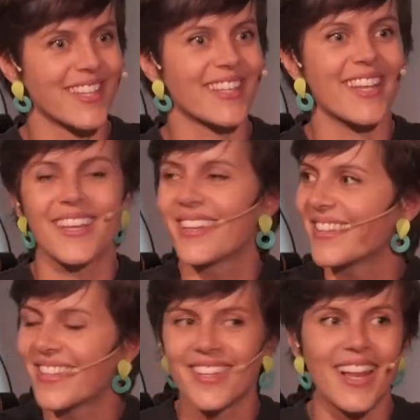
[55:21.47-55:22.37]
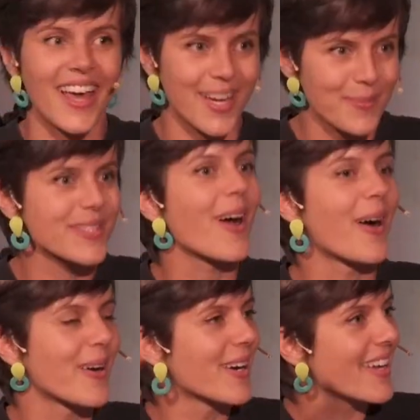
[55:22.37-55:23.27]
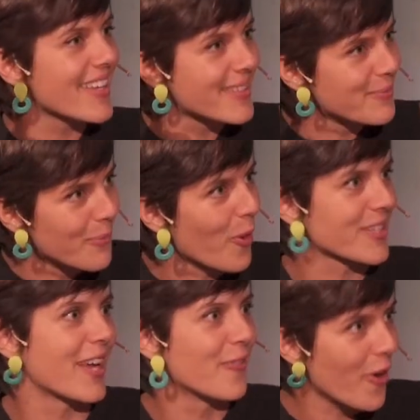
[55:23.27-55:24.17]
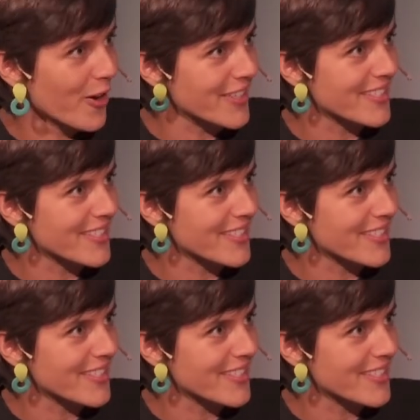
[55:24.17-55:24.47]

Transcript: That the lineups are more diverse.